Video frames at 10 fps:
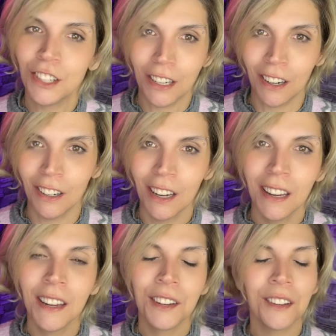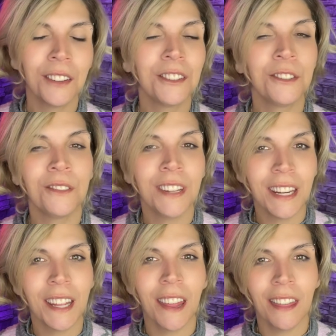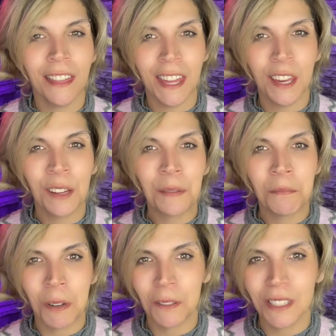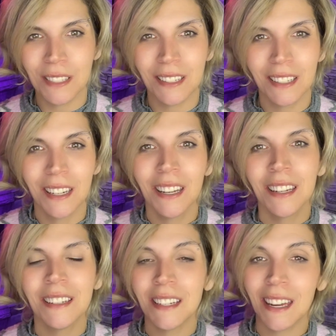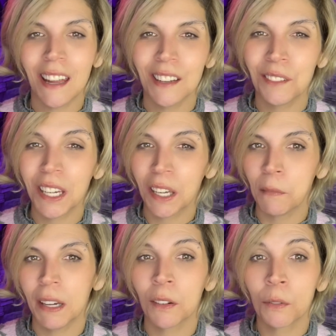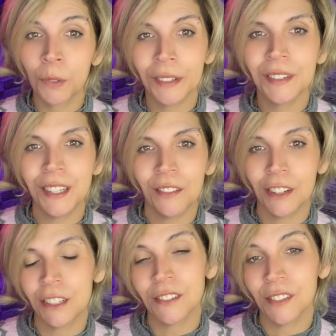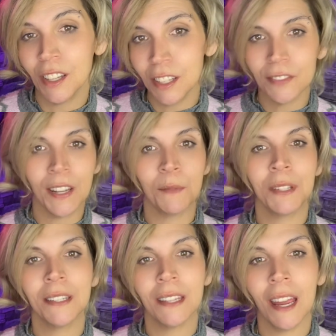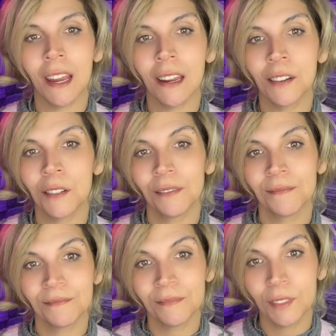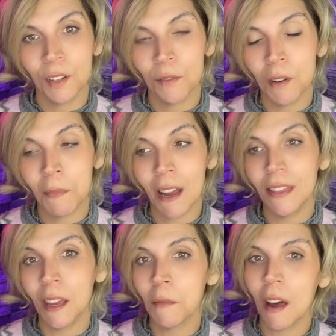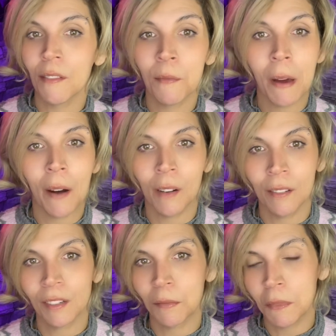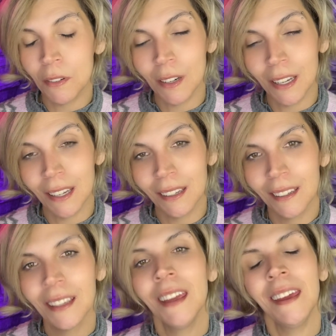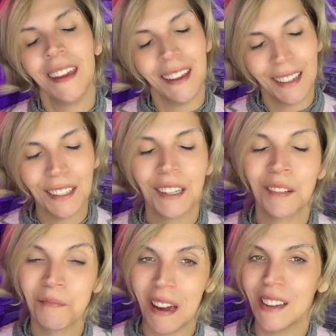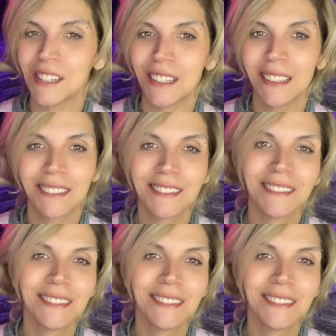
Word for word: cheer to those who need it the most. Together, we can make a real difference for these families and remind them of the power of community and compassion.